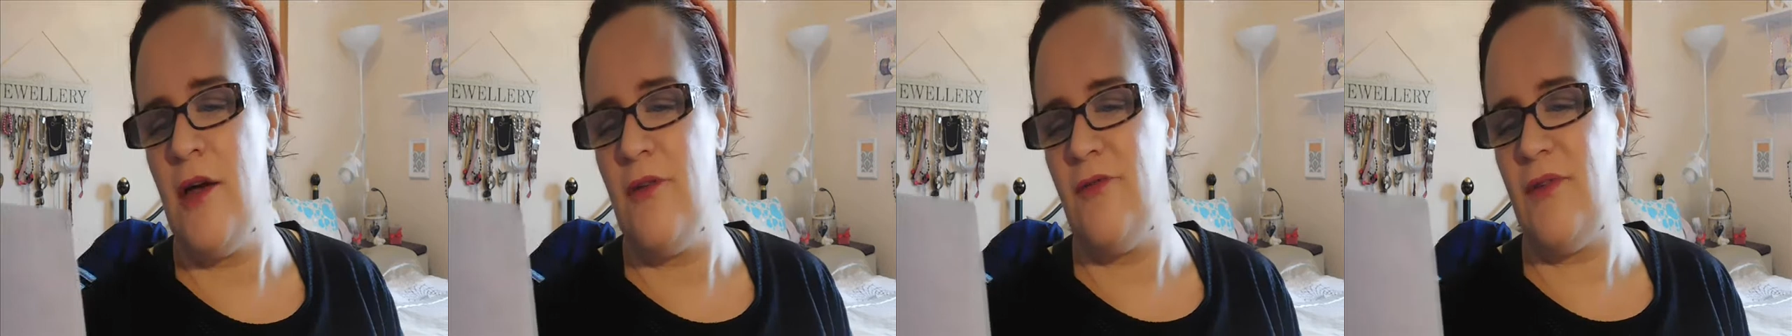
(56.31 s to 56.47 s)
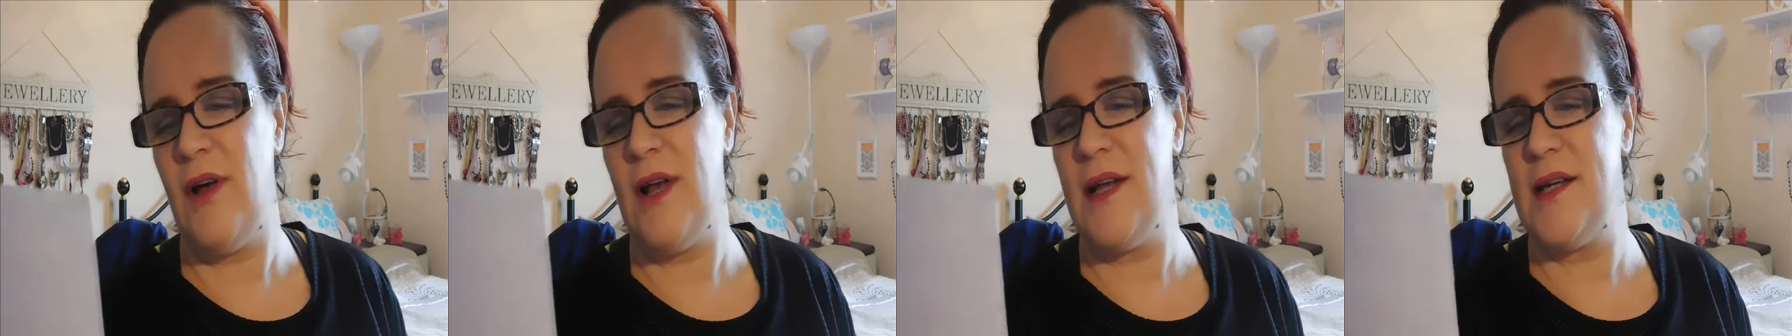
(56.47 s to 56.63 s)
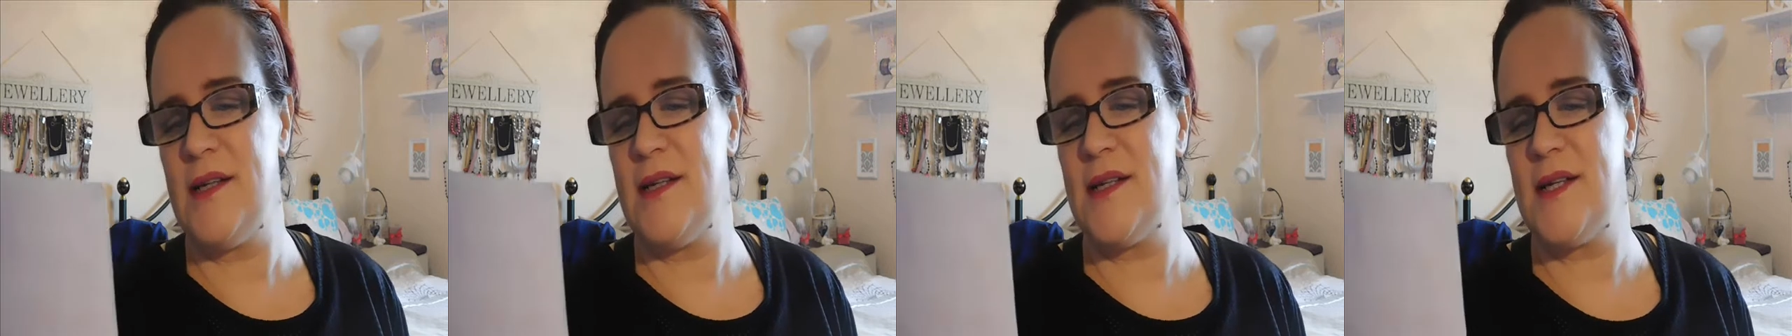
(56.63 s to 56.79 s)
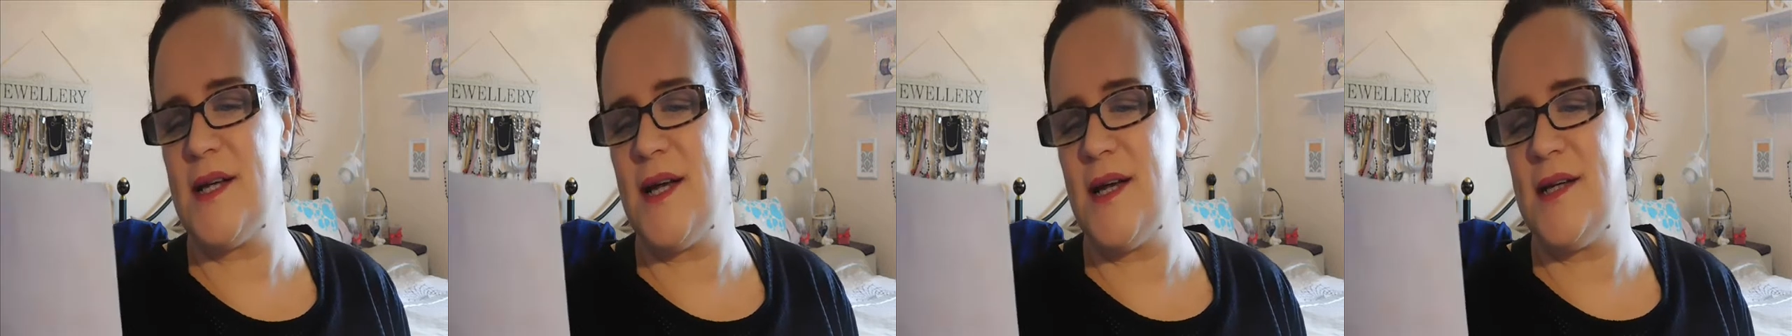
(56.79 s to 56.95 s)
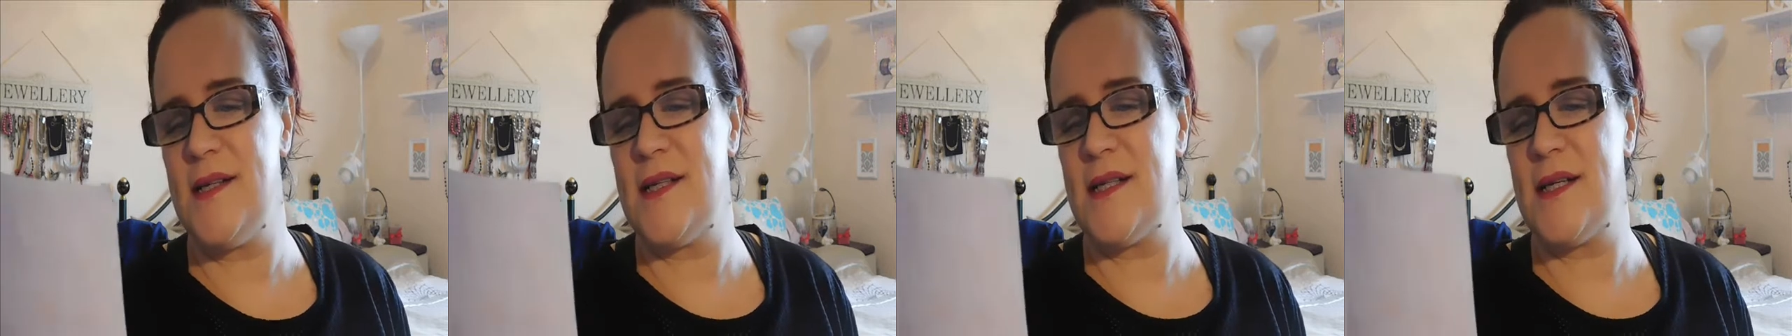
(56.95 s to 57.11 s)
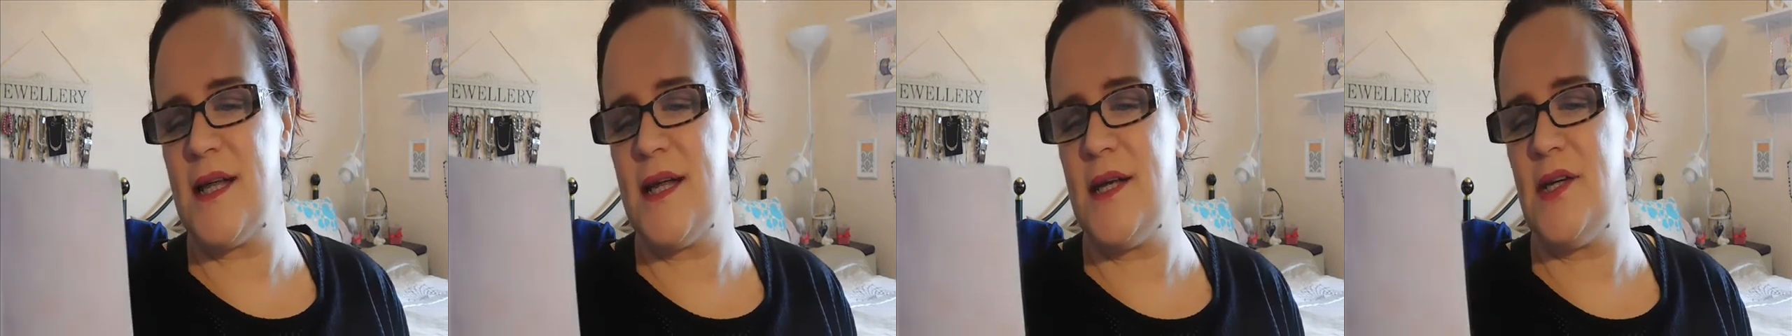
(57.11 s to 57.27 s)

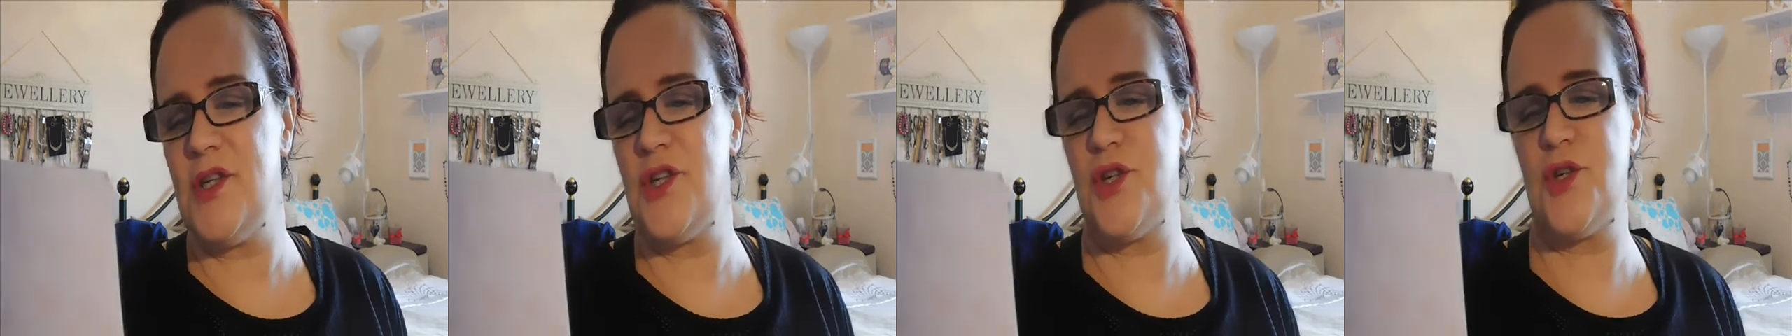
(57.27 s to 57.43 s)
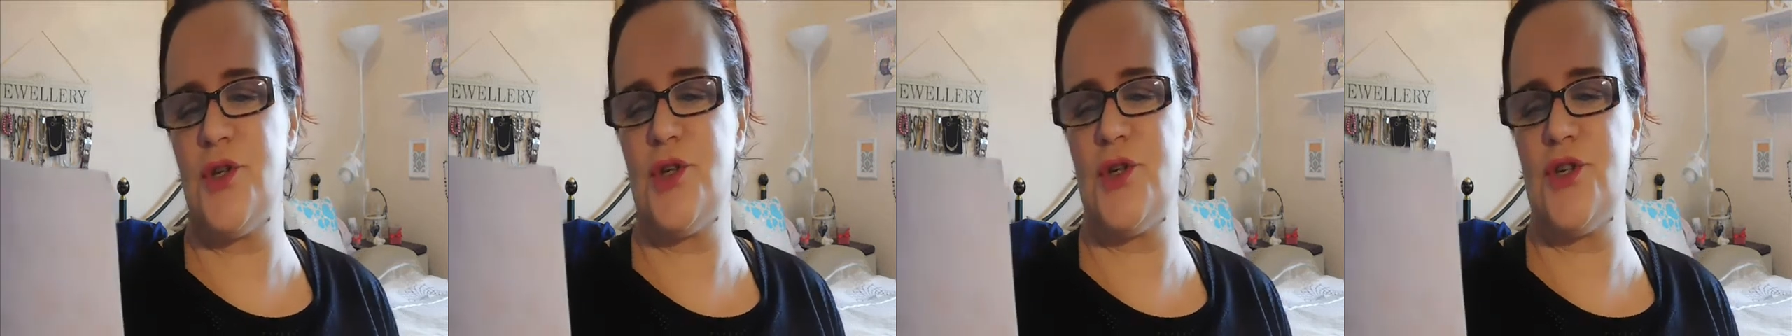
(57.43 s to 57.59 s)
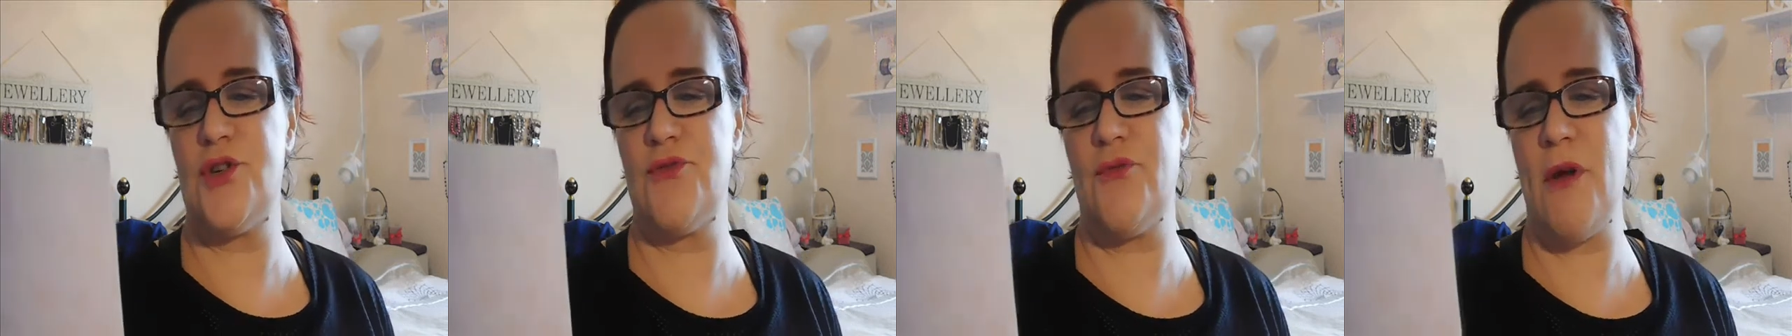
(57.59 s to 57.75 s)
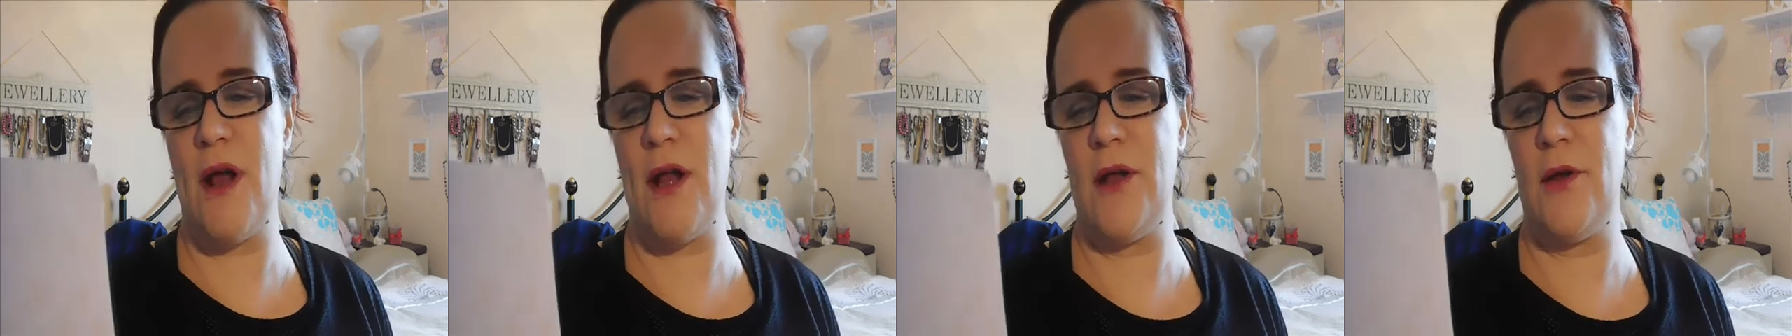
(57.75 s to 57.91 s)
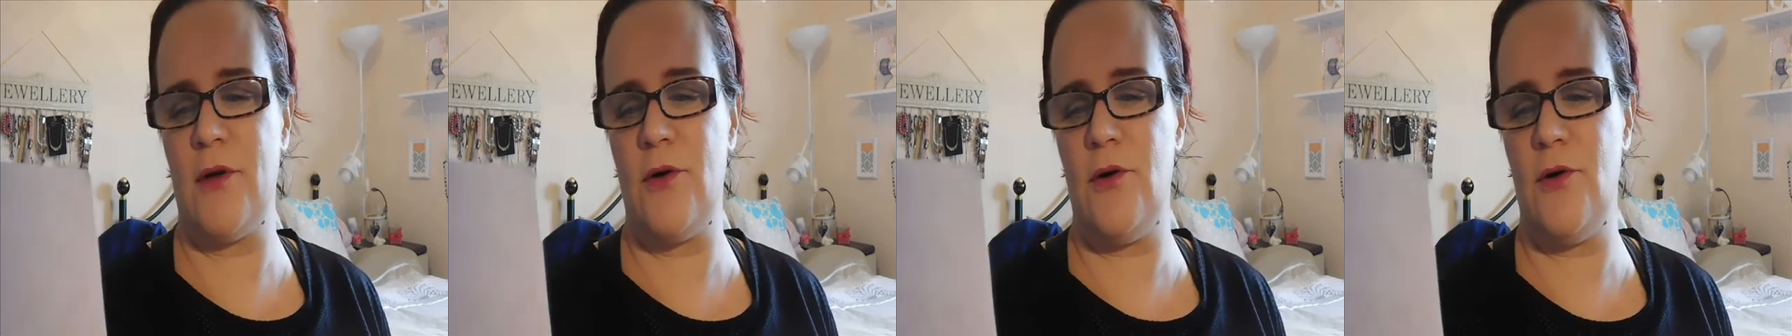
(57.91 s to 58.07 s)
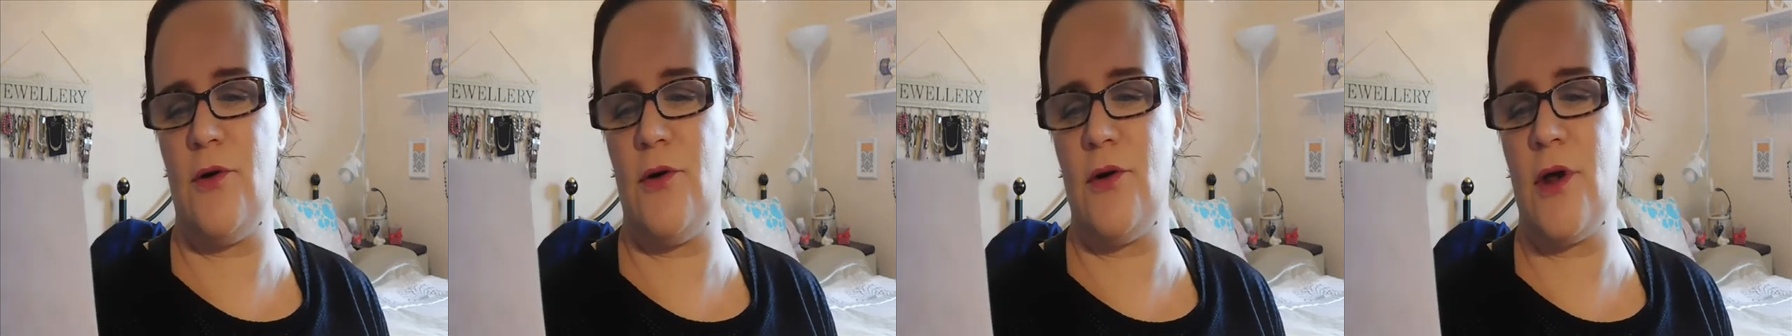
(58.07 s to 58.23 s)
Valentine's Day is just around
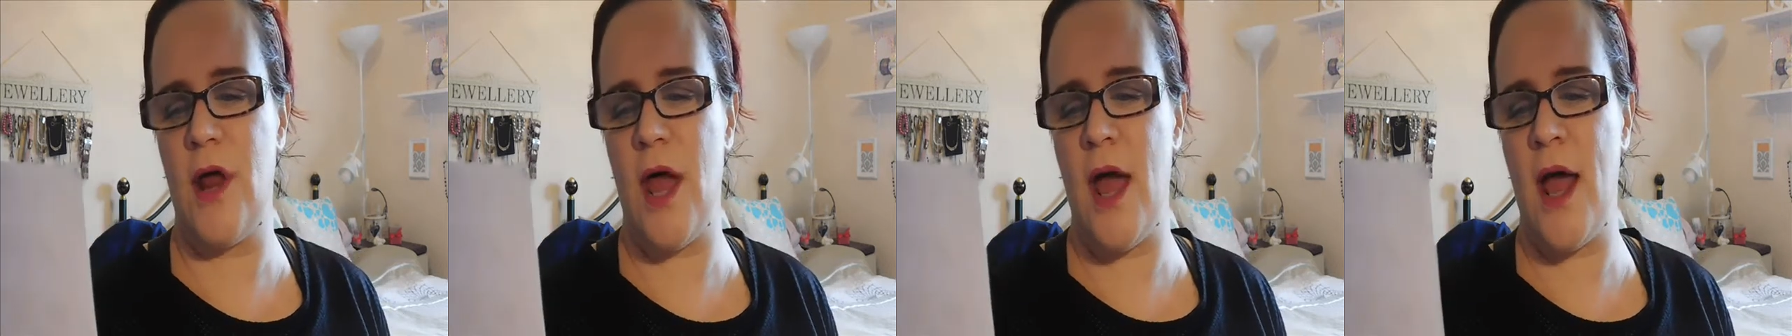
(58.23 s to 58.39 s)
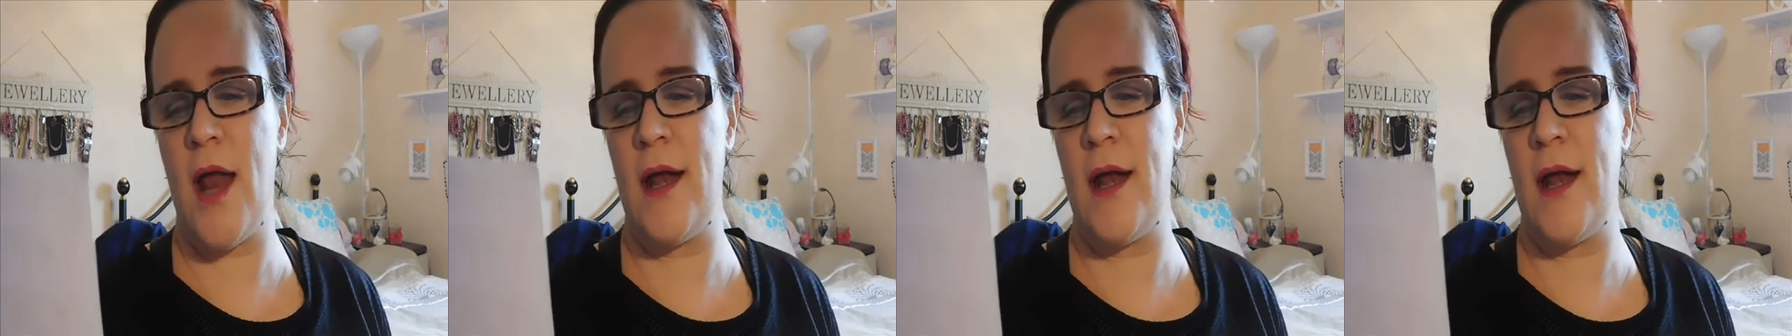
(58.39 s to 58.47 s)
the corner